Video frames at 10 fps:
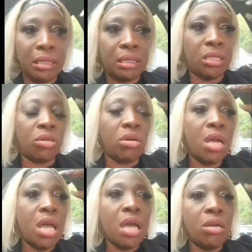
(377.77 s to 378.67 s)
you know.
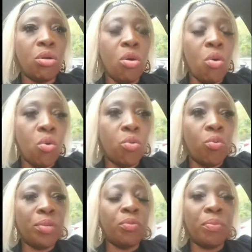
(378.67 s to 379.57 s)
Oh,
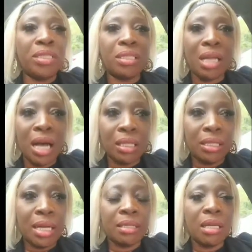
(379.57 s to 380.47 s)
when I started
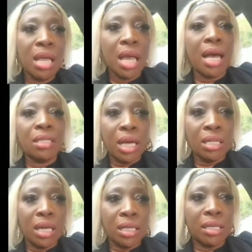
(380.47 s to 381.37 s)
and
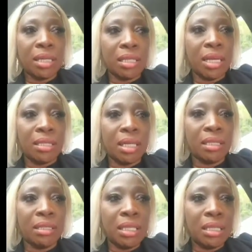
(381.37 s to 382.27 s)

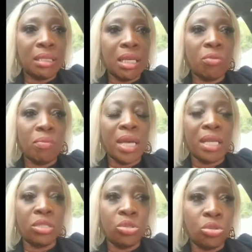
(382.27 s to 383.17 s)
the things then when I
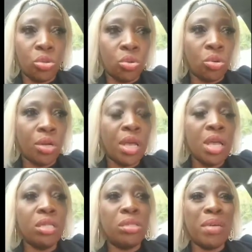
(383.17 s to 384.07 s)
endure.
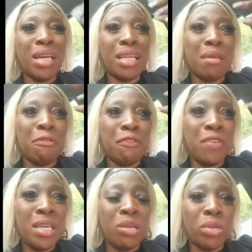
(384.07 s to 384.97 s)
So I kind of
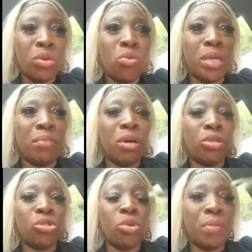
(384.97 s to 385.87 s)
feel what the woman I go
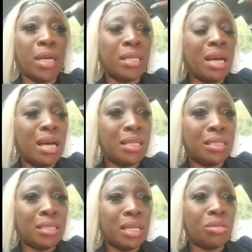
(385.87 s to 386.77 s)
through, and I kind of
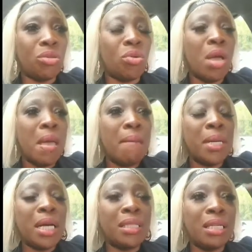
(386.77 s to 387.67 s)
understand now,
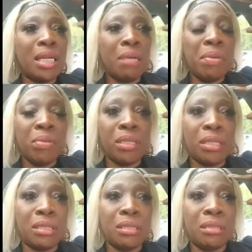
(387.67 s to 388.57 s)
because a lot of people
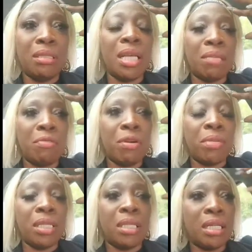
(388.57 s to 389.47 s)
link me from the
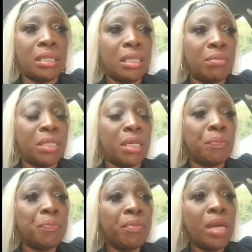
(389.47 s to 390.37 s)
other day and they tell me, say,
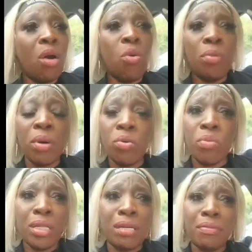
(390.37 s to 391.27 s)
how old a
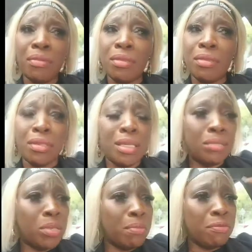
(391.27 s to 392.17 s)
woman have things
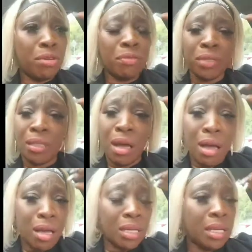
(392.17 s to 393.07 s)
but them afraid to
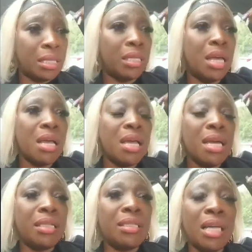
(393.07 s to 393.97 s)
talk, and
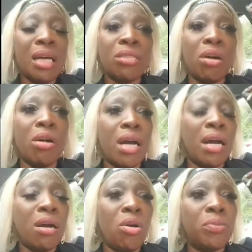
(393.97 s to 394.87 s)
it started
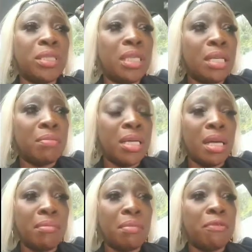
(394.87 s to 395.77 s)
upset me
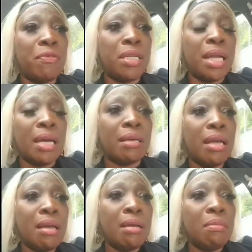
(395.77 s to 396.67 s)
and make me feel like
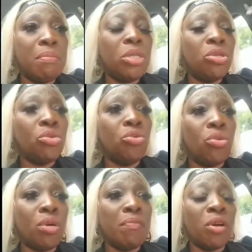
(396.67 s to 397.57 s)
me don't
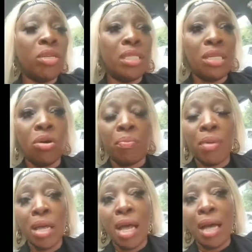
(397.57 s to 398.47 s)
know if I got dig up
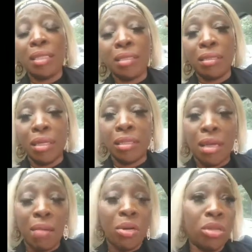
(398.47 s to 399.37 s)
ants or
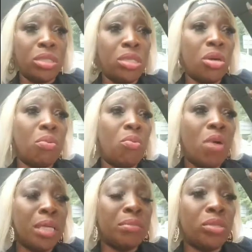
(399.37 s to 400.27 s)
I got dig up
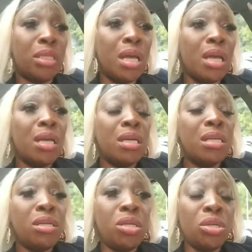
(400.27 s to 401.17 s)
what, but
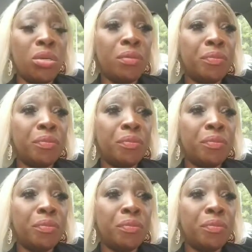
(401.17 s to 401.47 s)
you know,